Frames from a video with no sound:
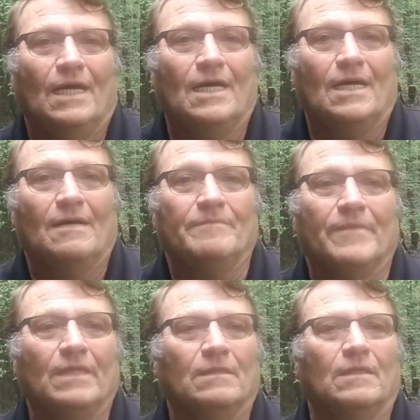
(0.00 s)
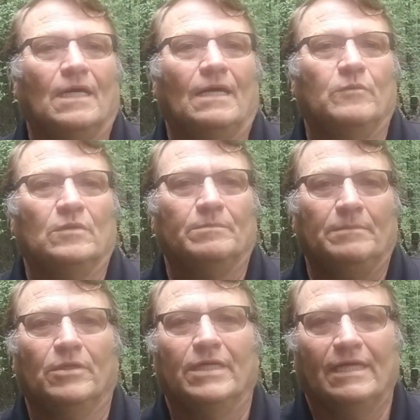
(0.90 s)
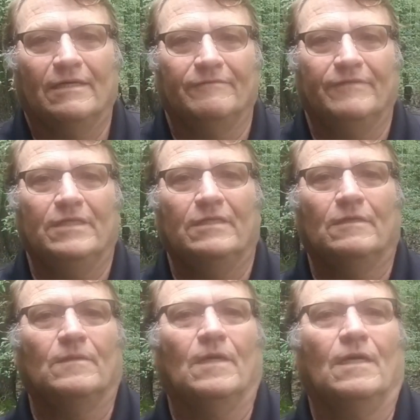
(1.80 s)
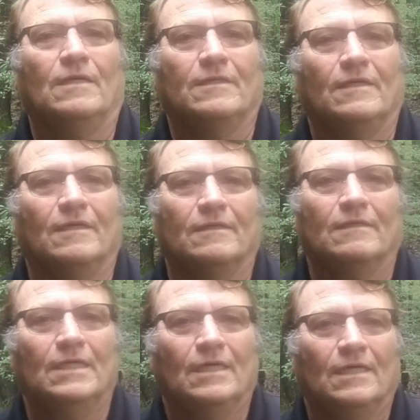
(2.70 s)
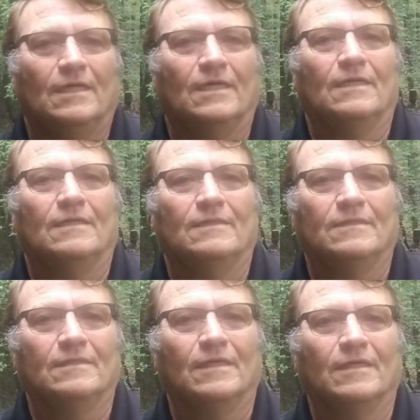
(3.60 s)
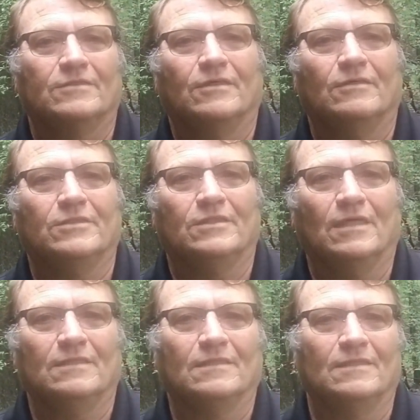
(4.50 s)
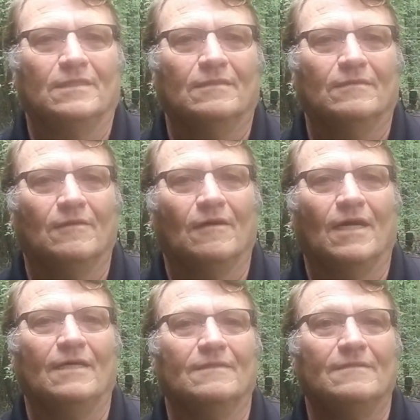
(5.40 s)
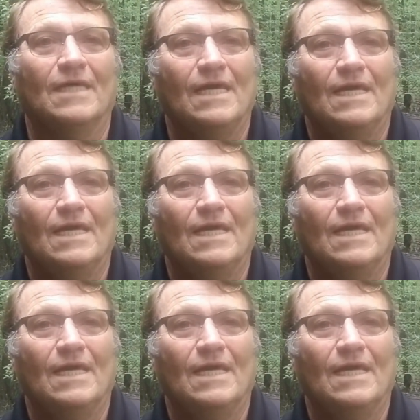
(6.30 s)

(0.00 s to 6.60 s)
I will be putting out a video on our excursion onto Long Island,